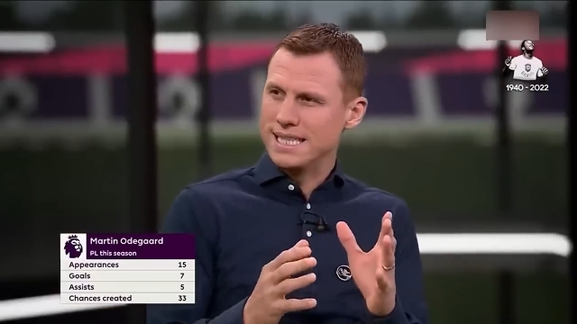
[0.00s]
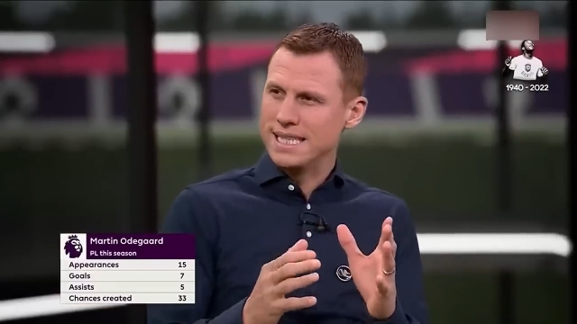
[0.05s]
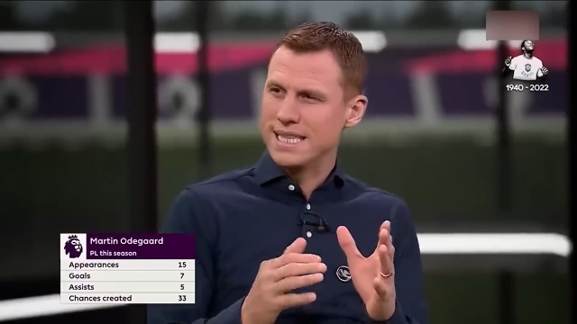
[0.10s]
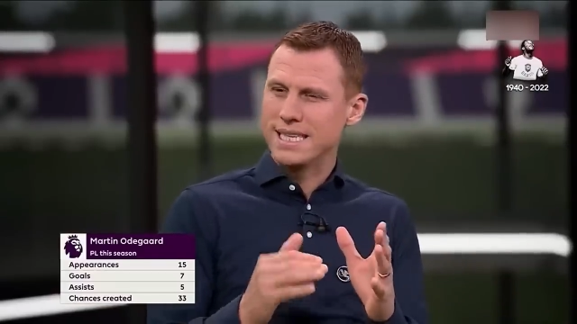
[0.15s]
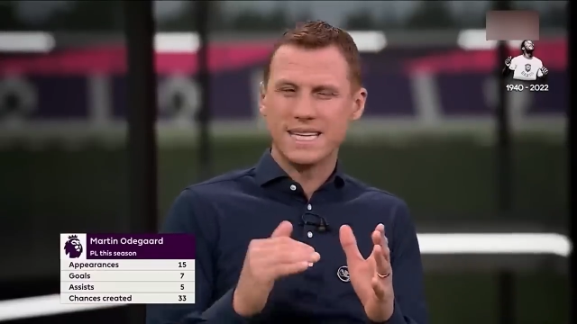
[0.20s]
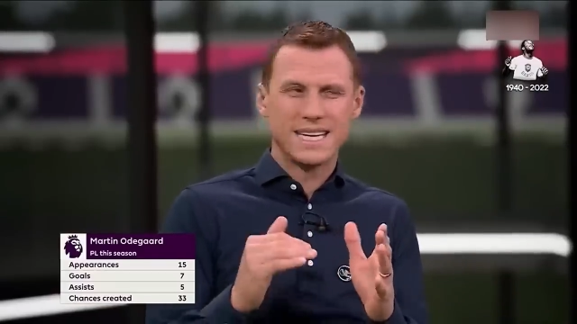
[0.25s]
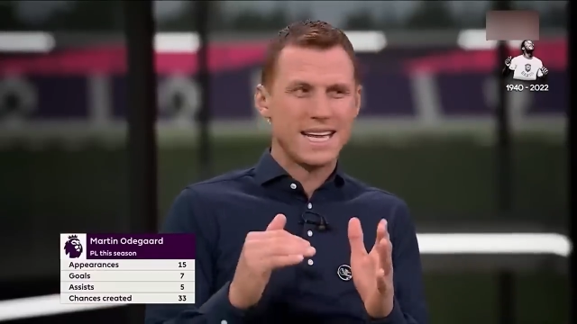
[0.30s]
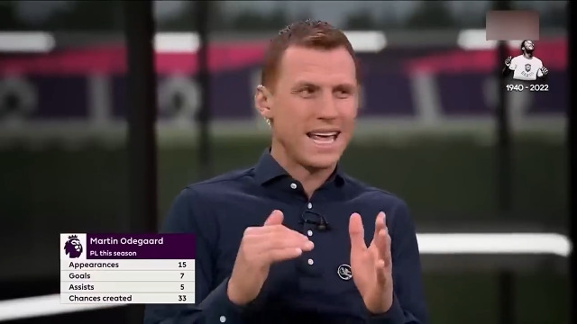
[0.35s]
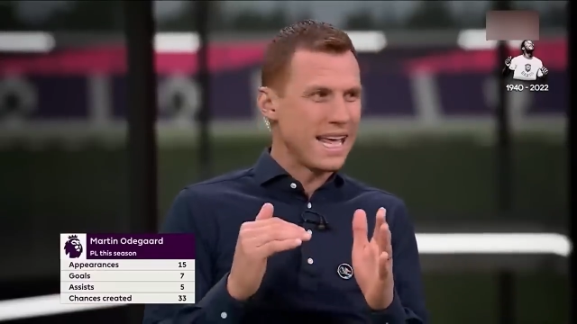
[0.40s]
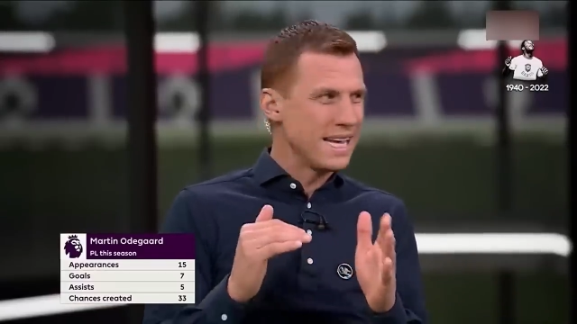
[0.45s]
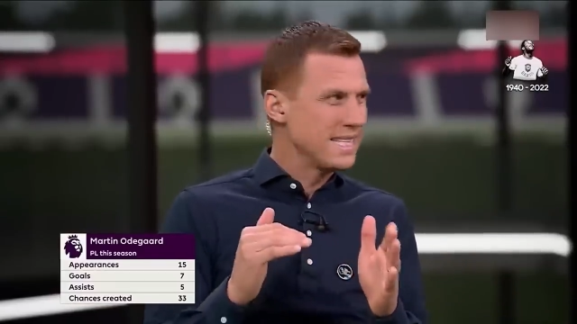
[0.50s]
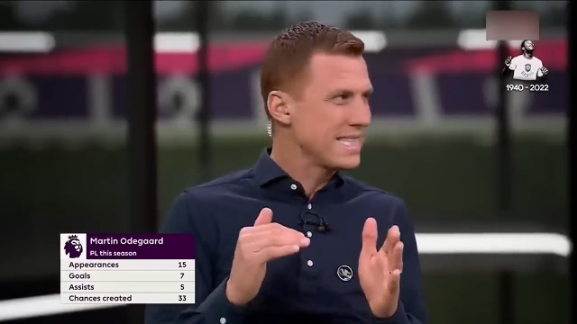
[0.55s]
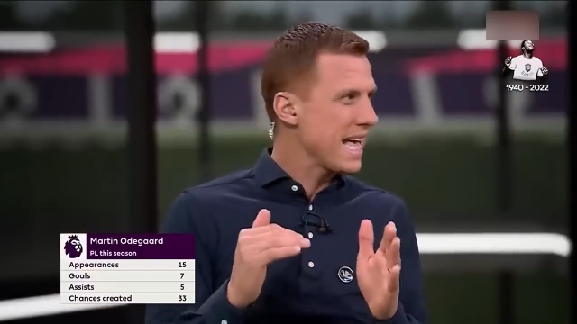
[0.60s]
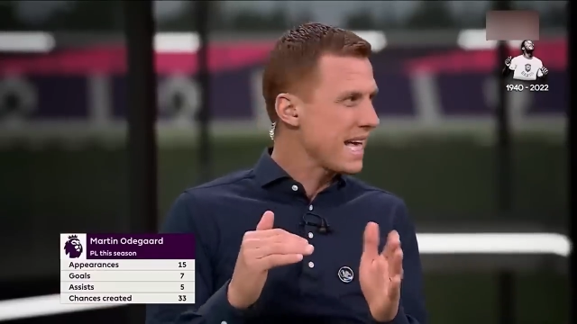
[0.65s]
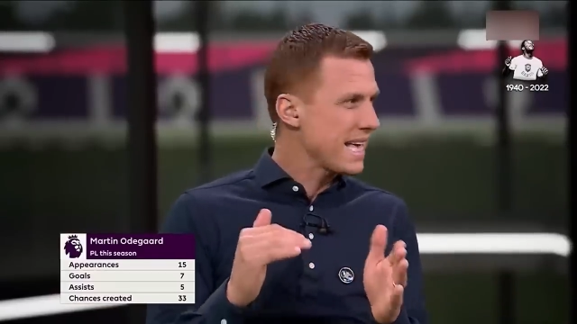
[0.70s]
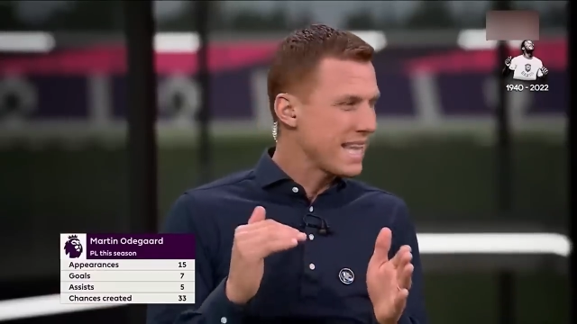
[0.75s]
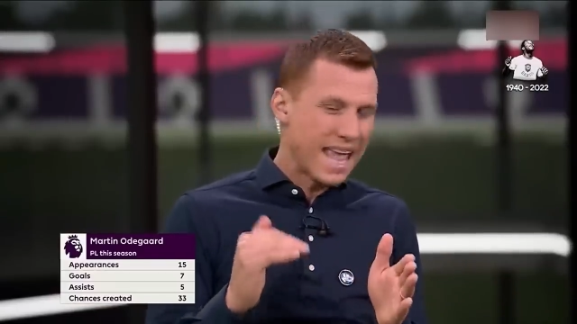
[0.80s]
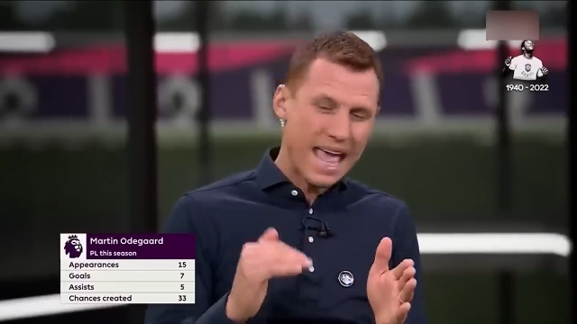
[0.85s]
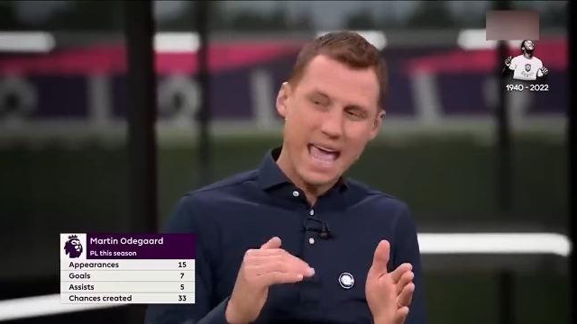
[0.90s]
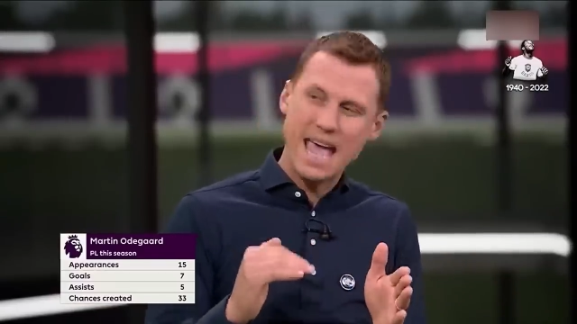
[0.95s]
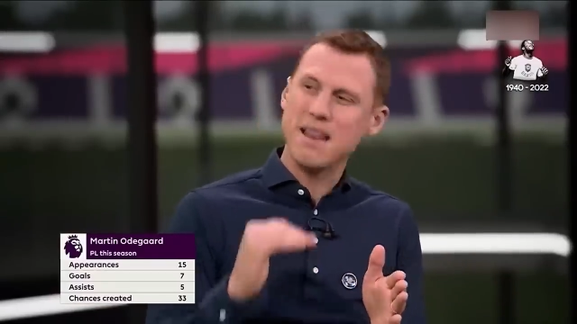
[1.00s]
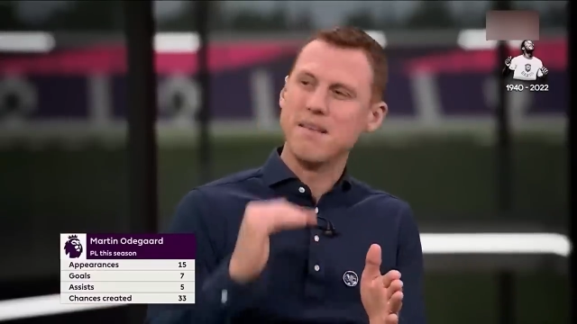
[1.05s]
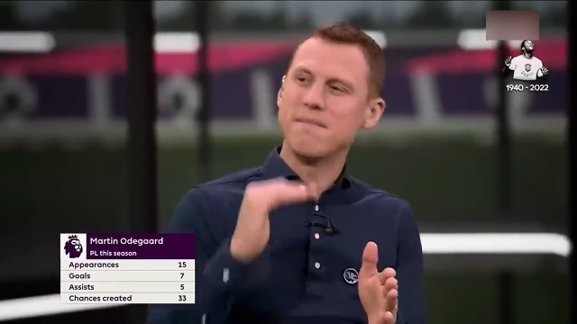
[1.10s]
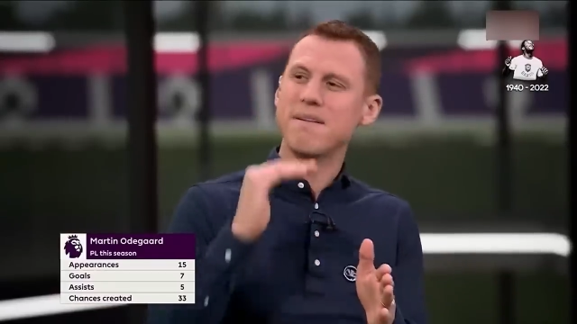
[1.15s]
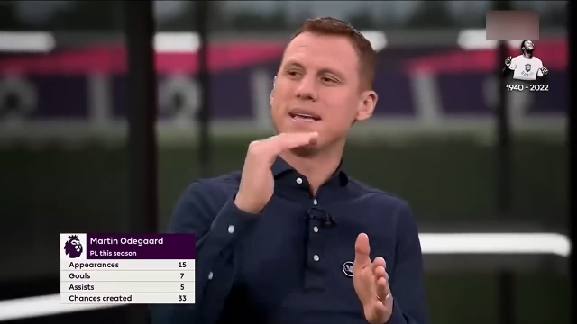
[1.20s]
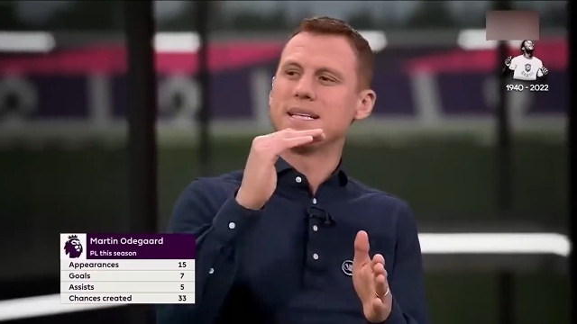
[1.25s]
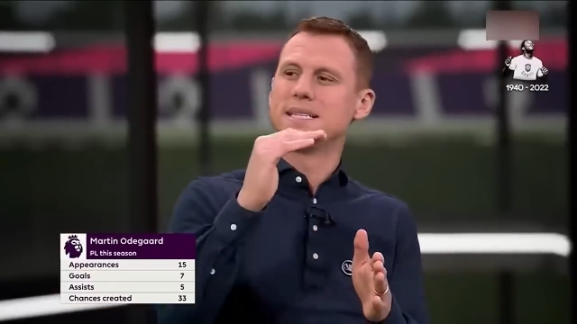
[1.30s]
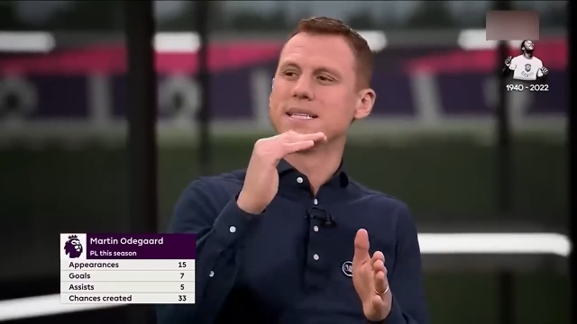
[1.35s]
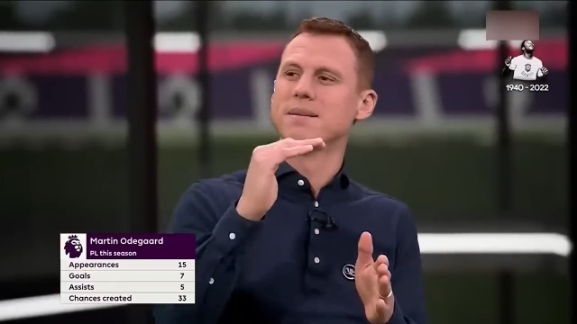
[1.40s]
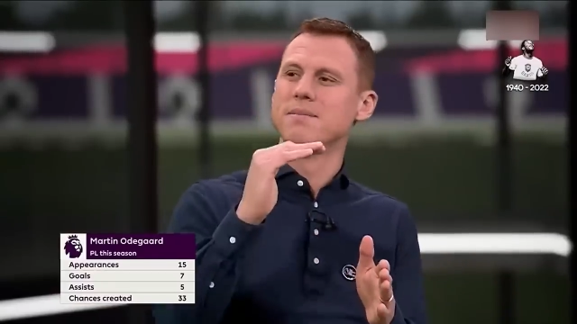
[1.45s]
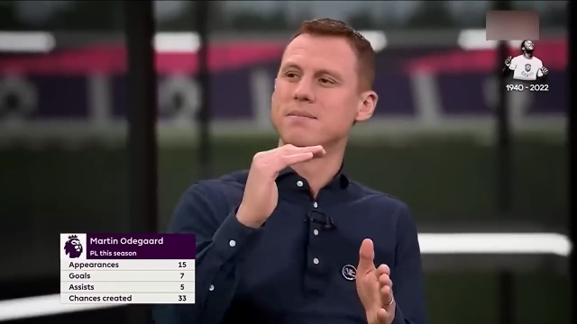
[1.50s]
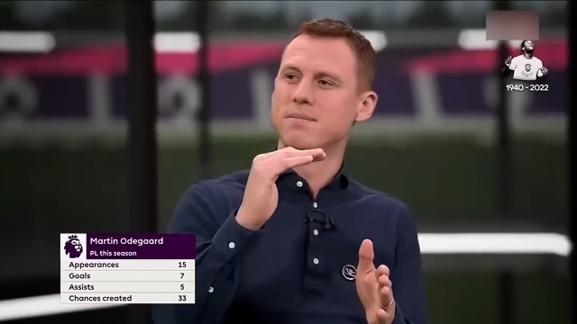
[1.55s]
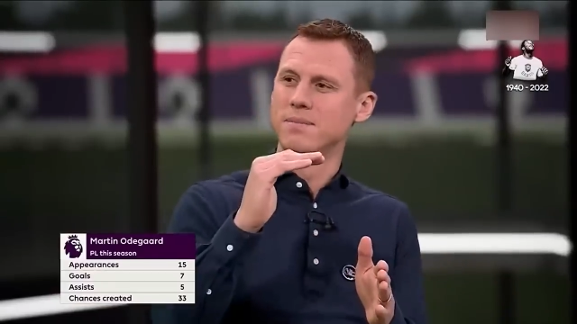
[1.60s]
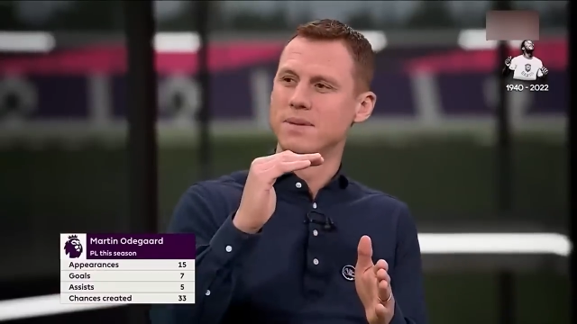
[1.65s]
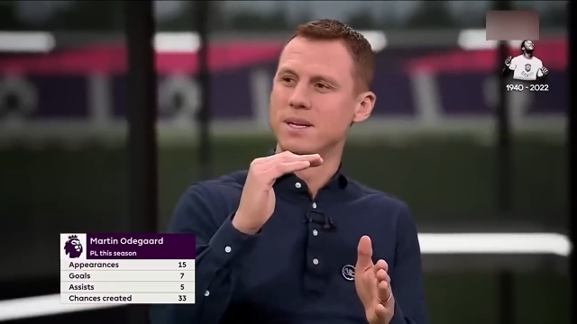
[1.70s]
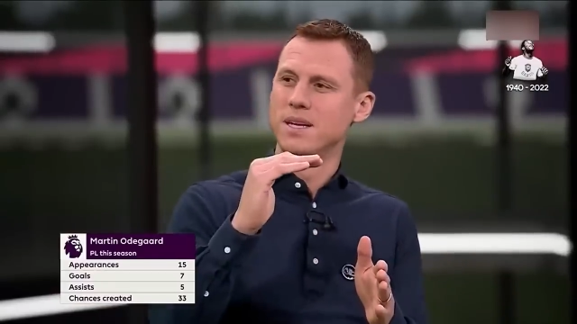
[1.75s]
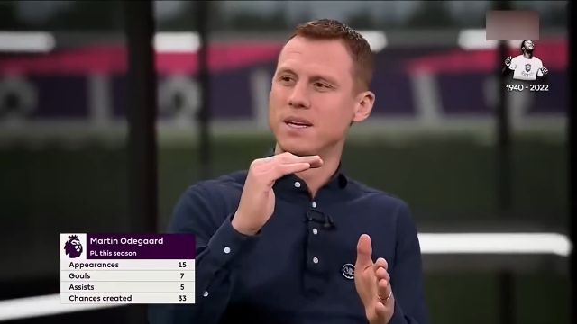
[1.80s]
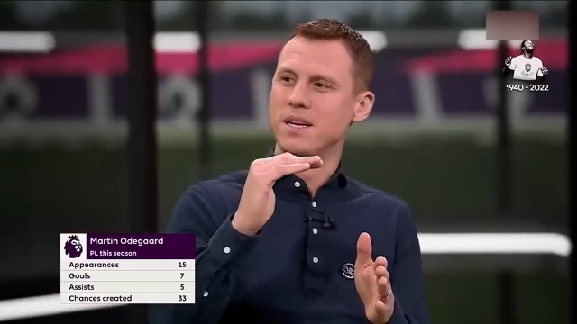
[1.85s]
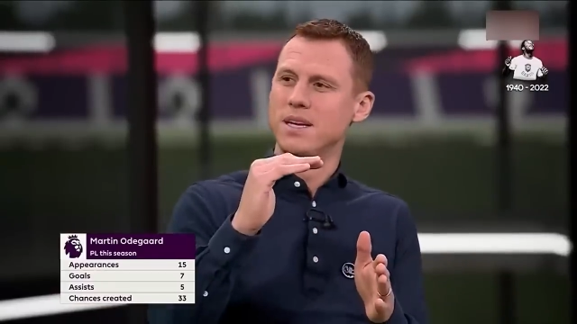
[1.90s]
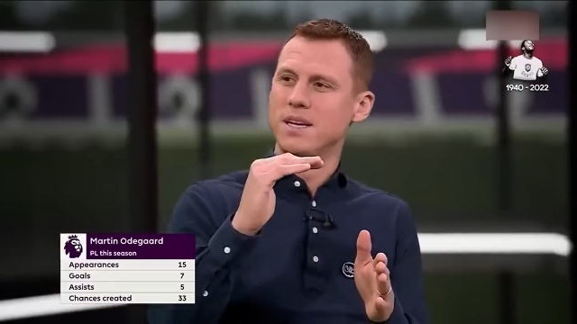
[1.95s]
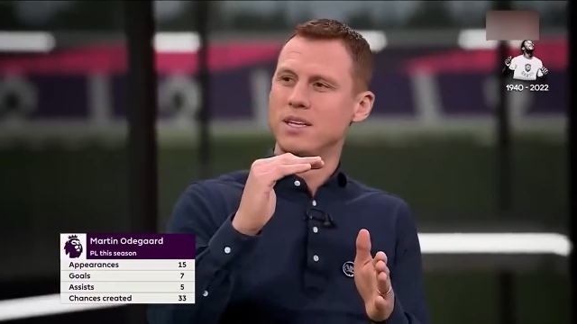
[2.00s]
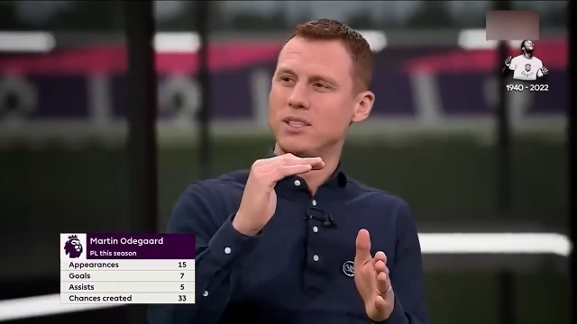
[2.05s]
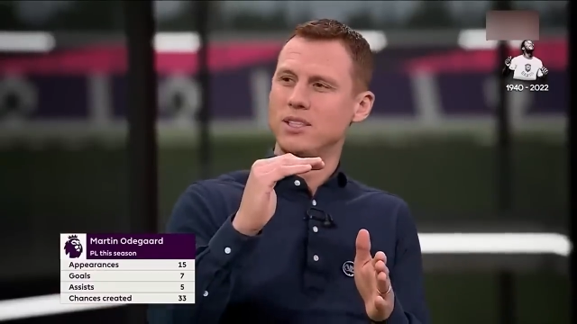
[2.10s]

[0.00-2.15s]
is that going to elevate him